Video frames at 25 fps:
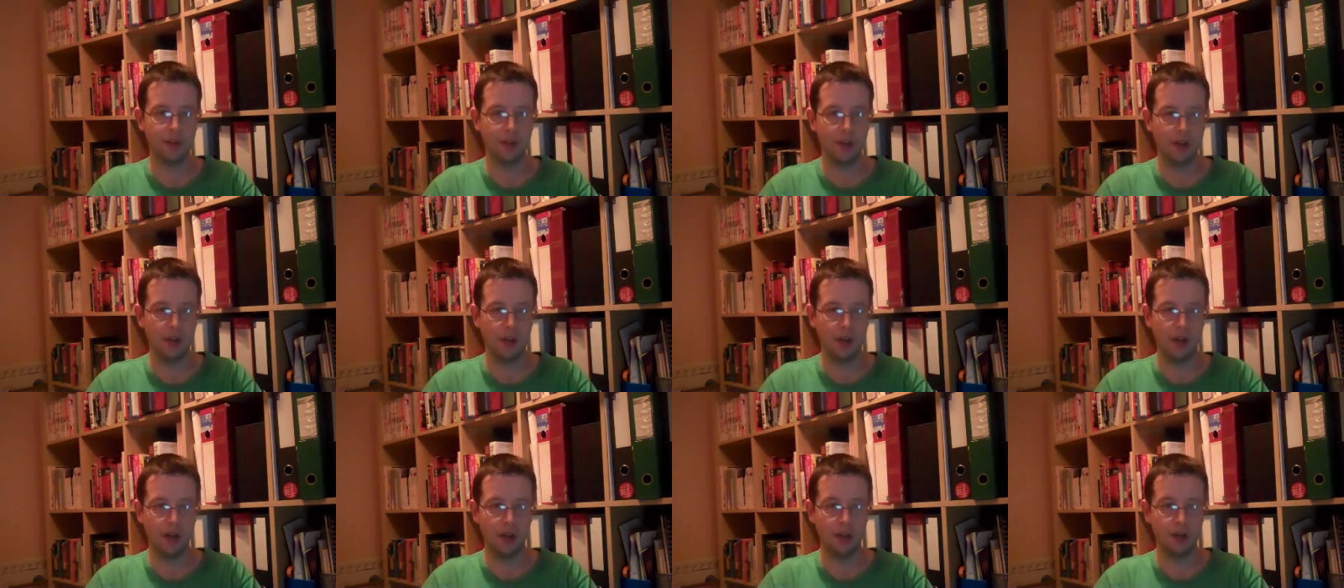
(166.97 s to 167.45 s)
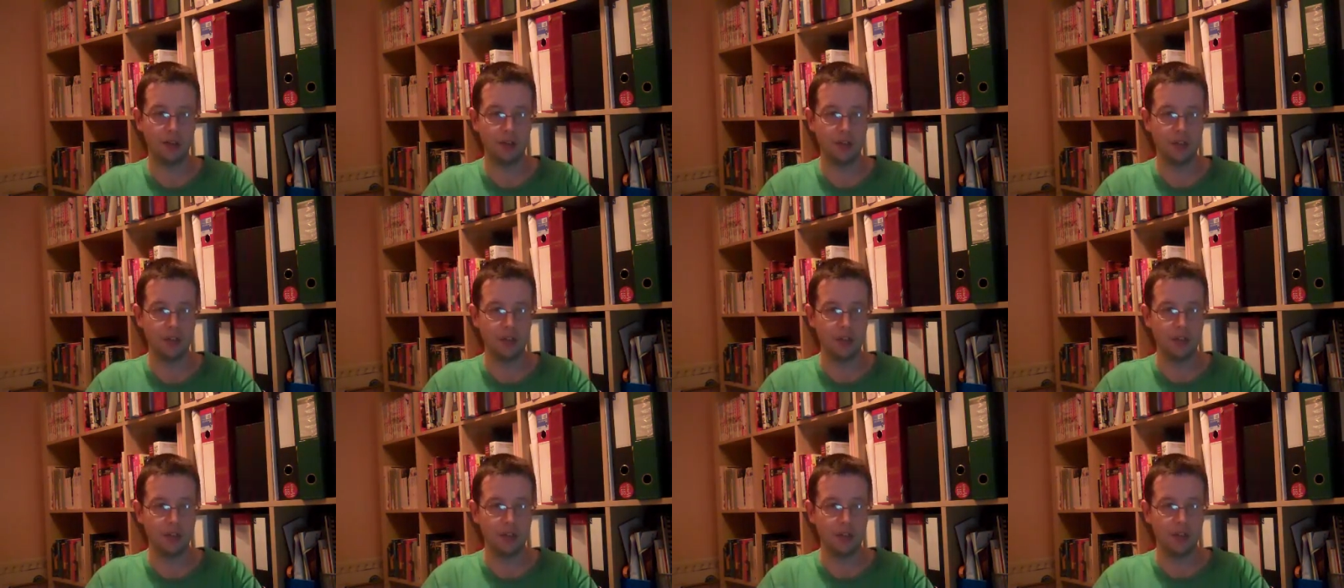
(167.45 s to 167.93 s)

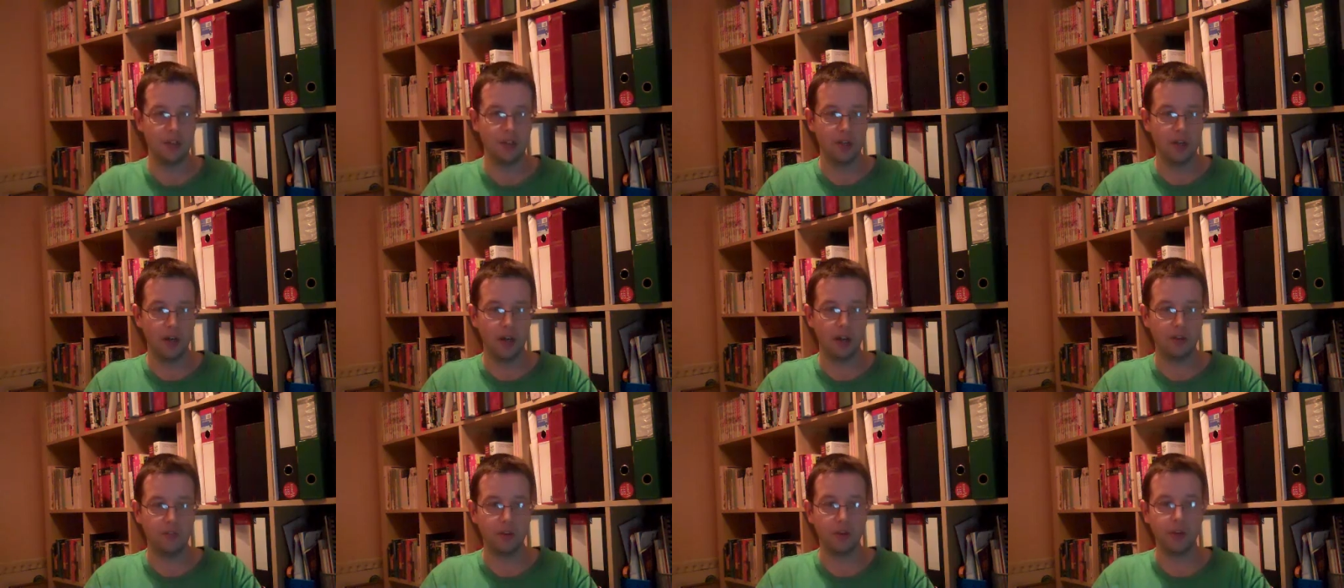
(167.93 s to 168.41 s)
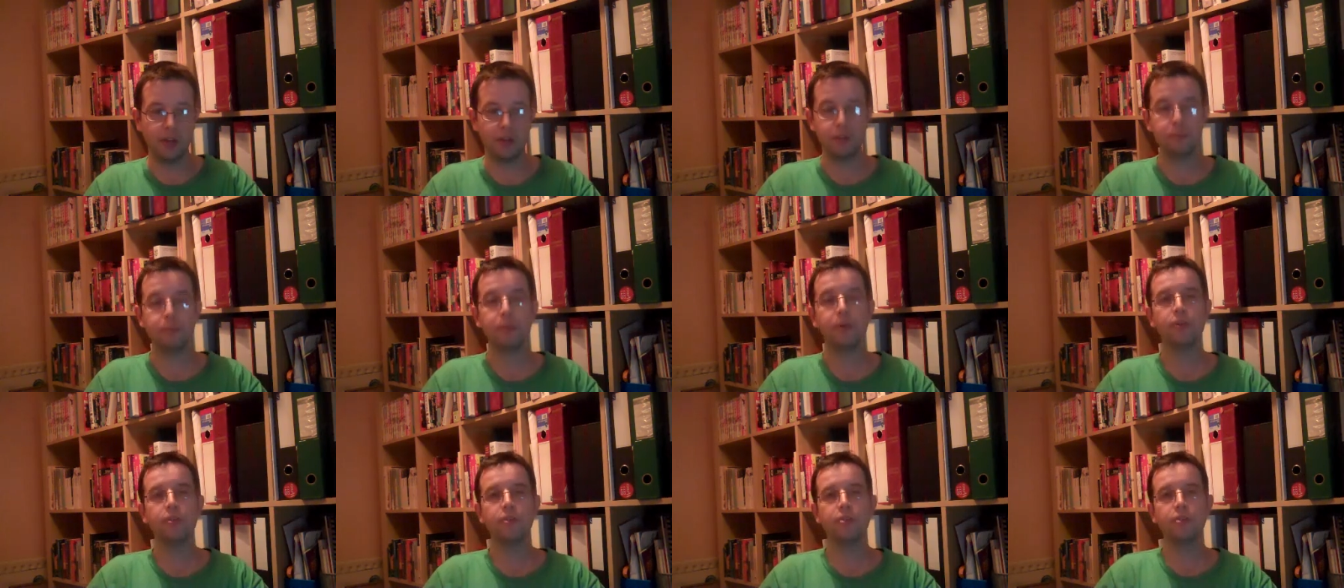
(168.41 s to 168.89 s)
I've got
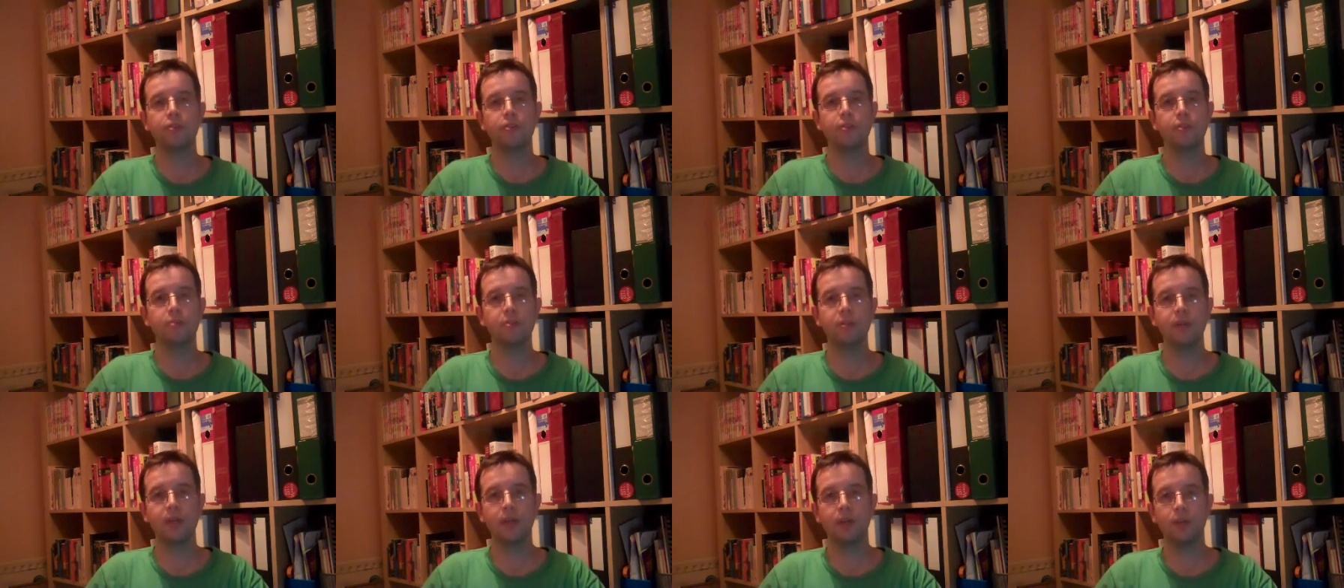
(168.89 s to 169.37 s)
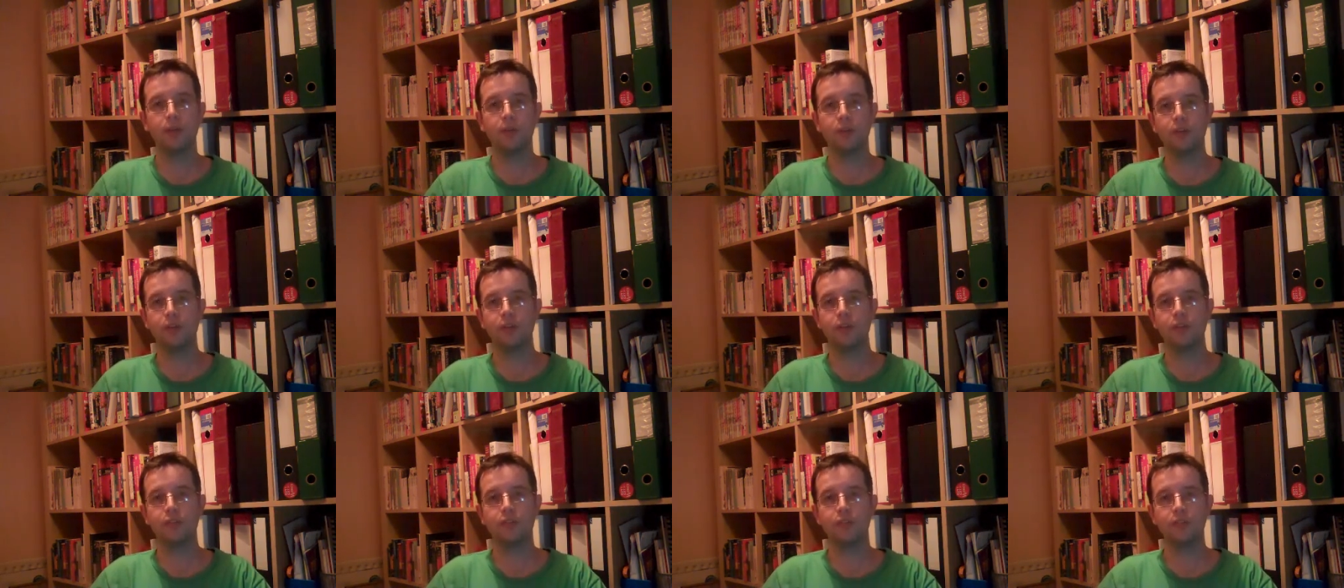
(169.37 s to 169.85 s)
exposure to some
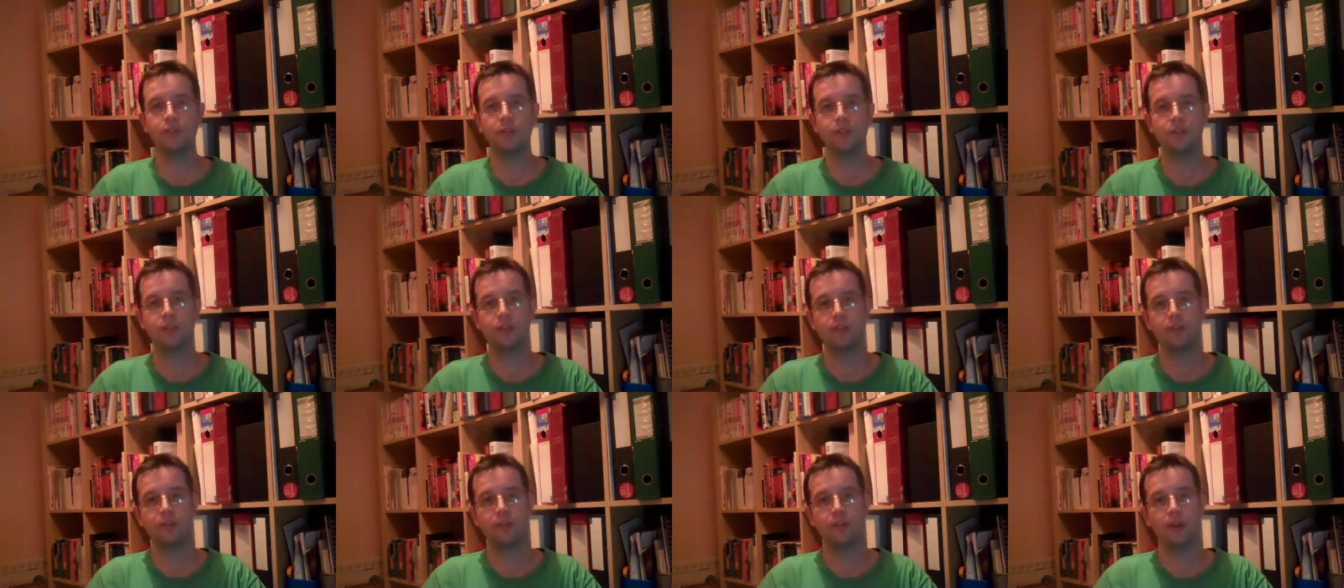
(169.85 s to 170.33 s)
technologies that